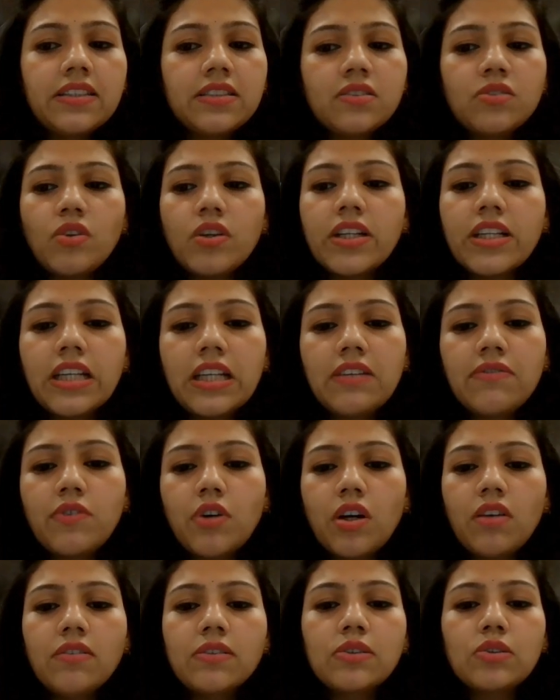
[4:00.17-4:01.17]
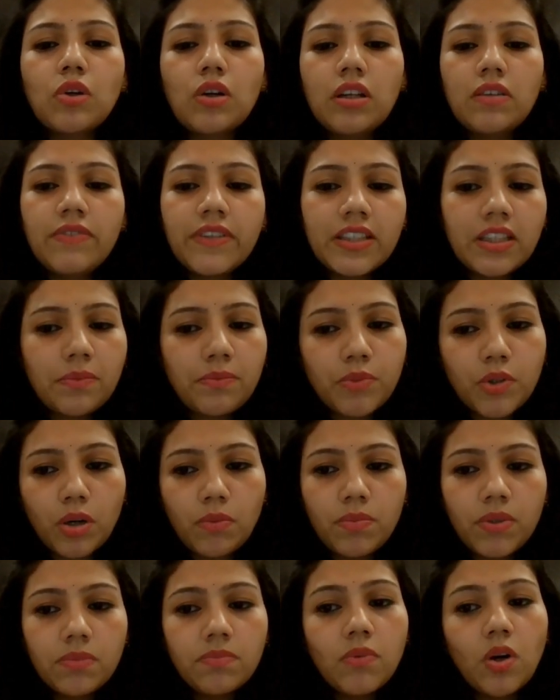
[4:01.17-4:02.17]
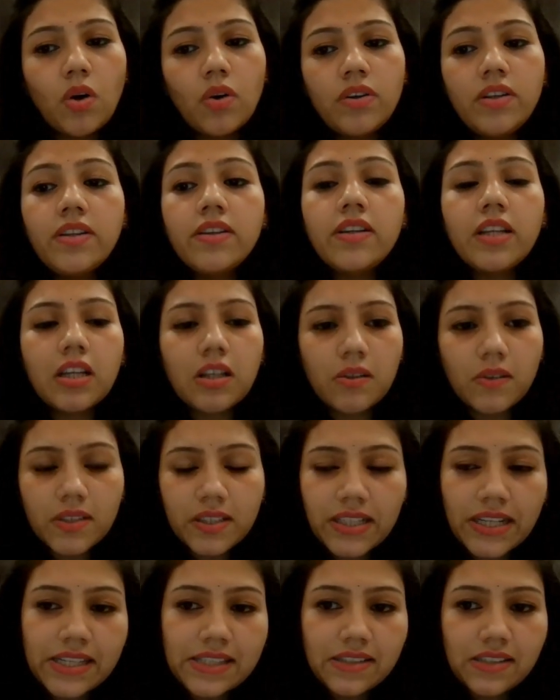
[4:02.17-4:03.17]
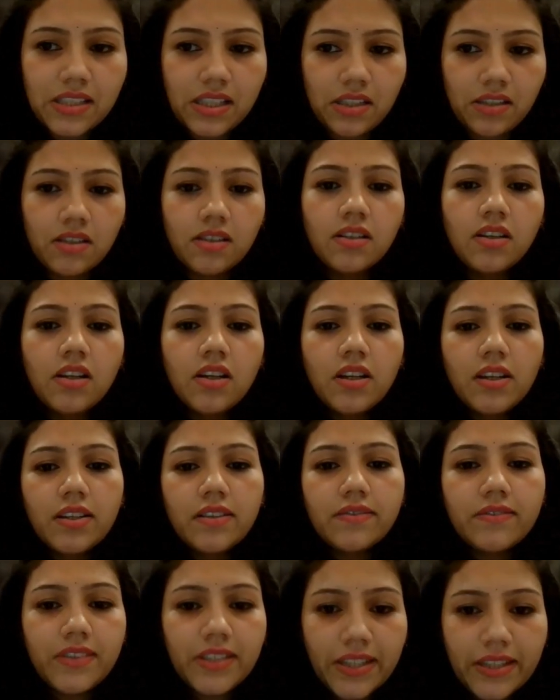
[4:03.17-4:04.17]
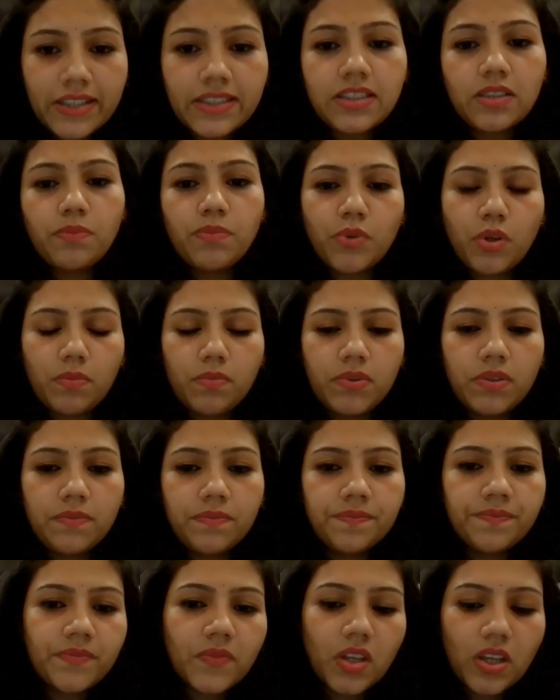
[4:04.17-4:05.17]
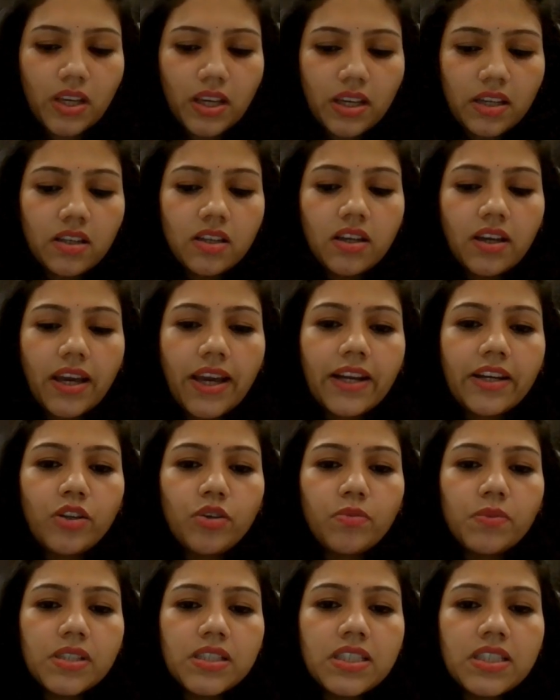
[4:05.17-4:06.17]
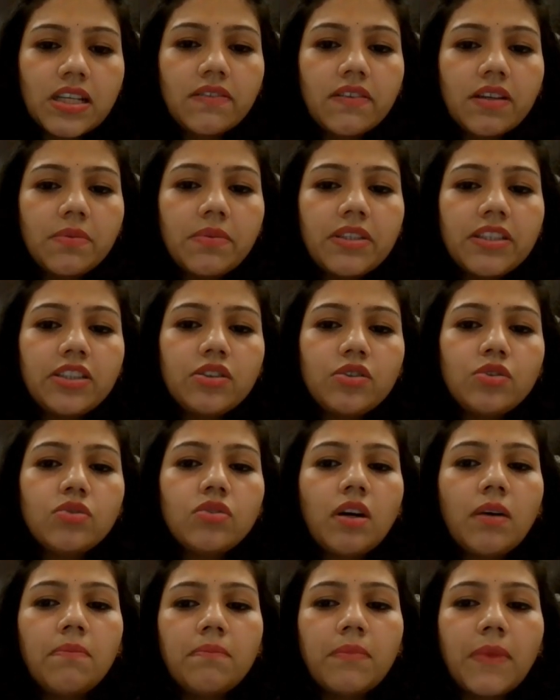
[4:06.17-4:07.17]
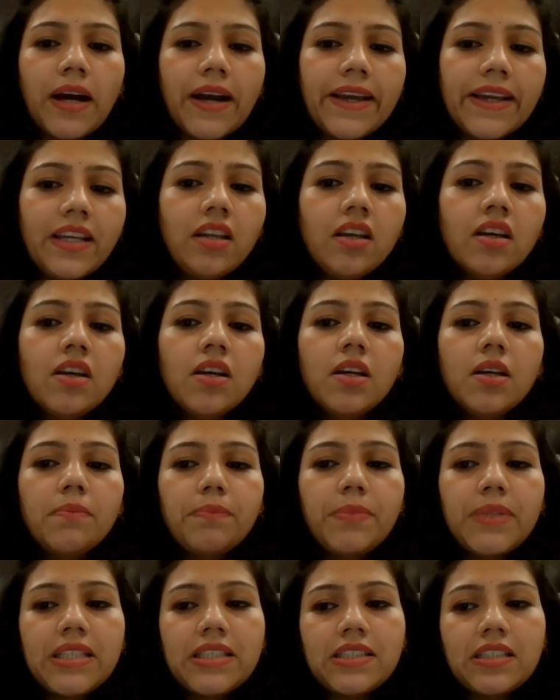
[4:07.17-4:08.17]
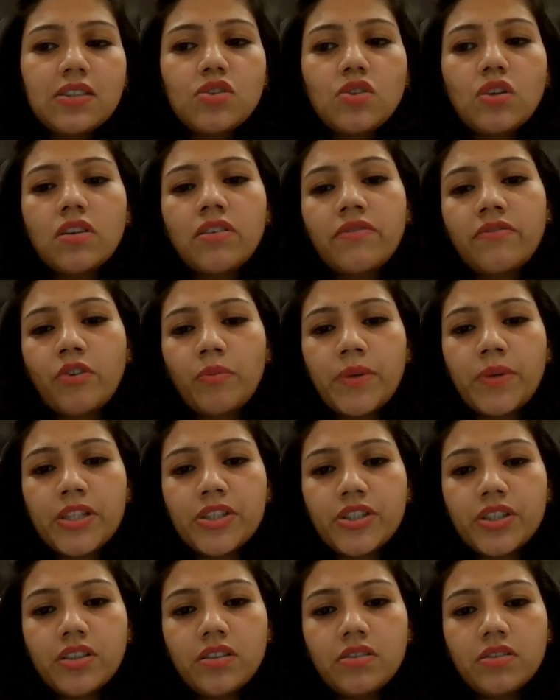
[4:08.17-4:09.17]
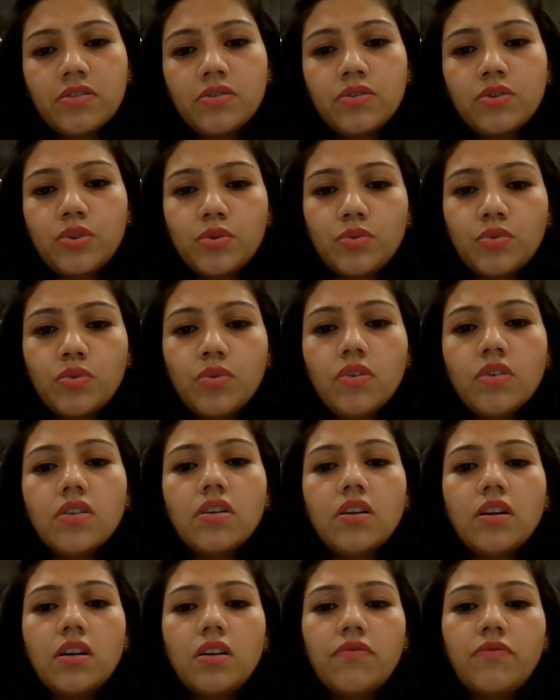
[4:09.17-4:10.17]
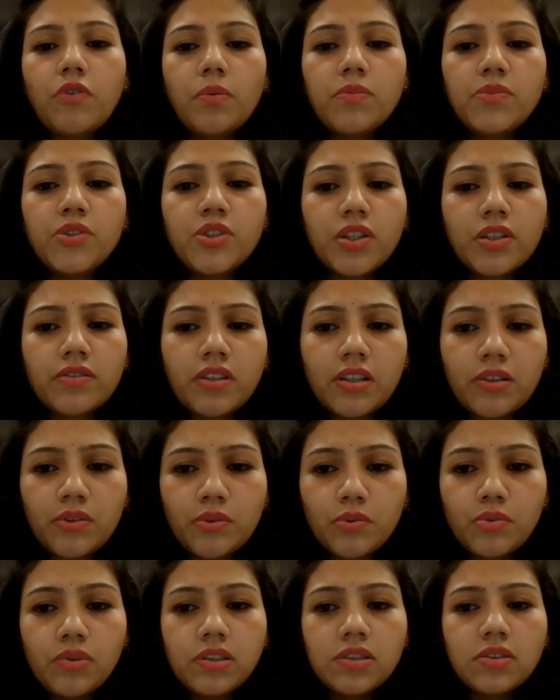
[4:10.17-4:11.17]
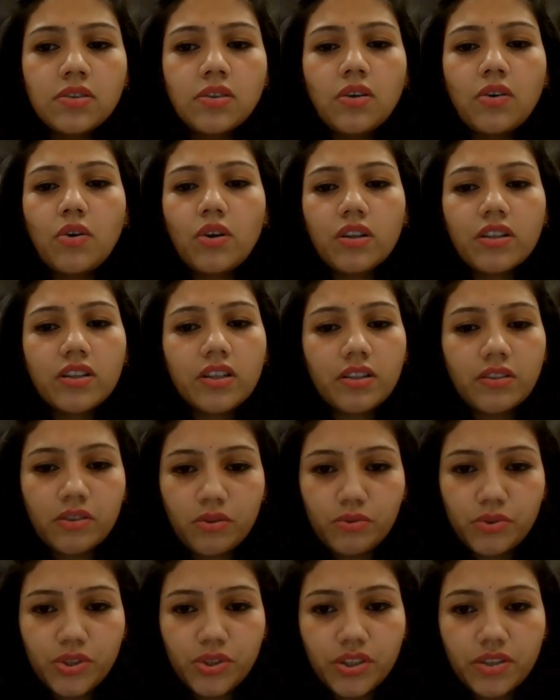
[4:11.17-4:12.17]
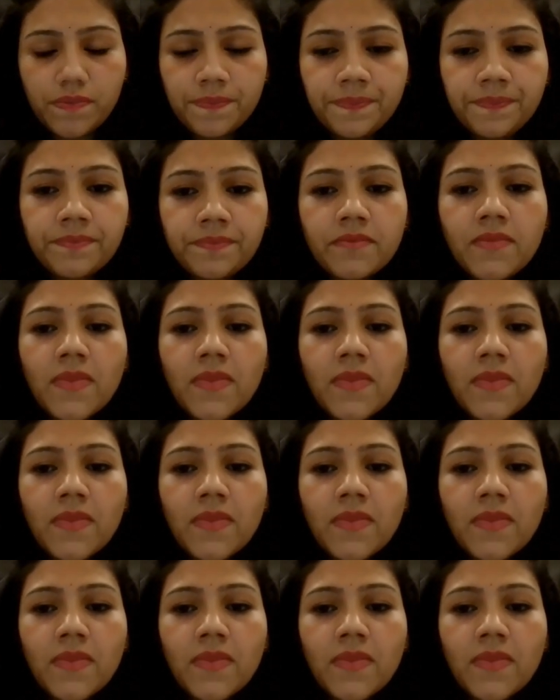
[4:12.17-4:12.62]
It does not involve solving the problem, only recognizing there is a problem. Okay. And you must have ability to combine pieces or information to form general rules or conclusion.